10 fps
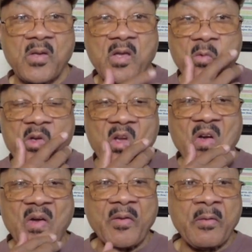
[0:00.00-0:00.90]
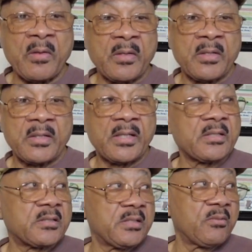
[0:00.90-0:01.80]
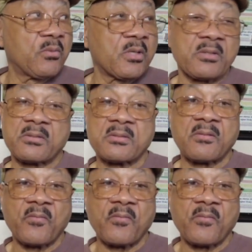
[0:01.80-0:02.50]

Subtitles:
if we could. Now, she works.